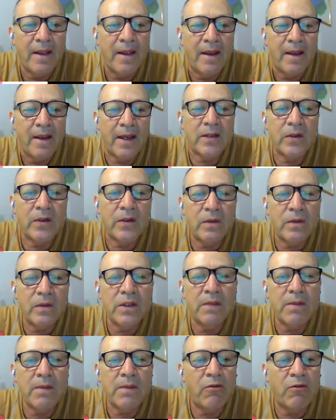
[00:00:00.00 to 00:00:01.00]
Let's go to see
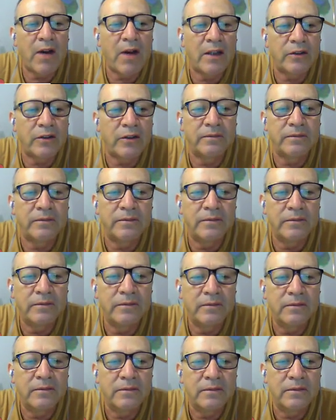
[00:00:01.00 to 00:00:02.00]
memorandum.
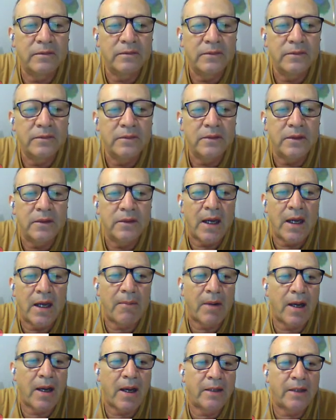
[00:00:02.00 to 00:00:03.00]
I'm
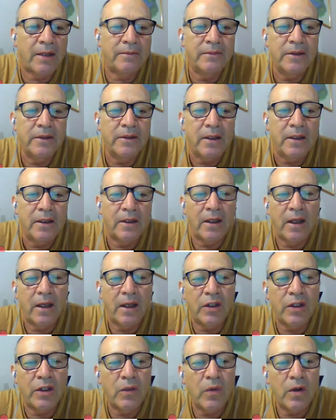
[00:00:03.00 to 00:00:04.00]
carrying the end of
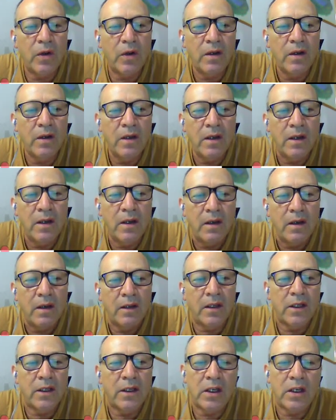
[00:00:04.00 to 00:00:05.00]
the word, the
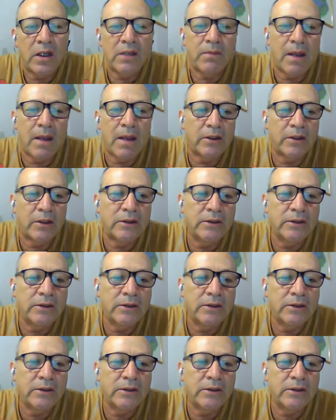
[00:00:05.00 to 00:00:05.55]
result is memo.